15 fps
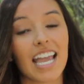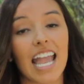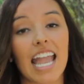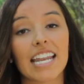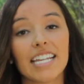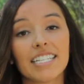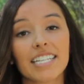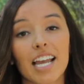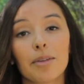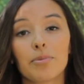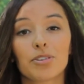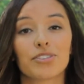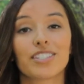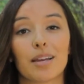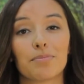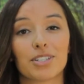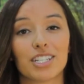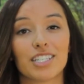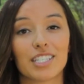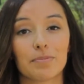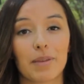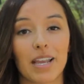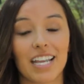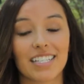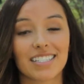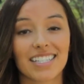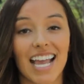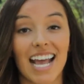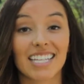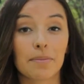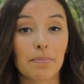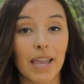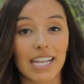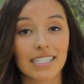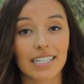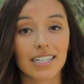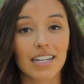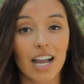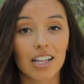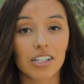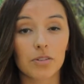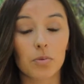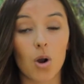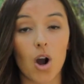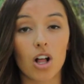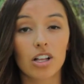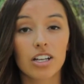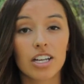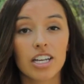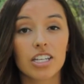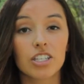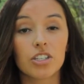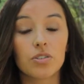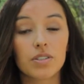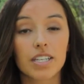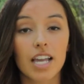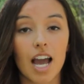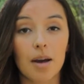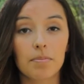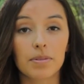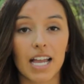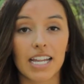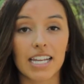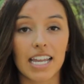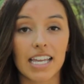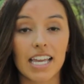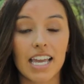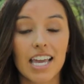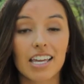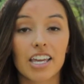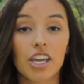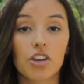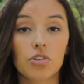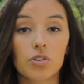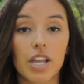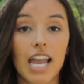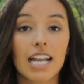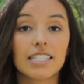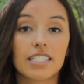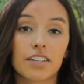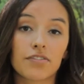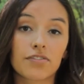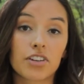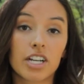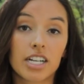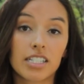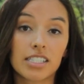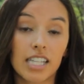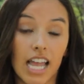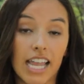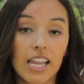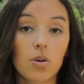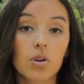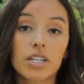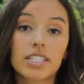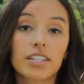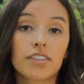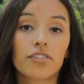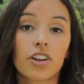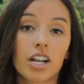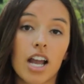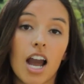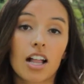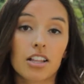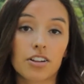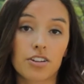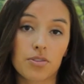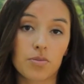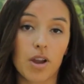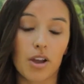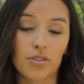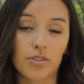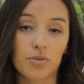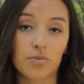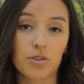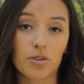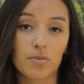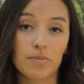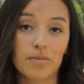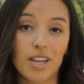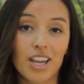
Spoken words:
Anytime your reception space has a painted color wall, using up lighting can create a different light or a different color throughout the room.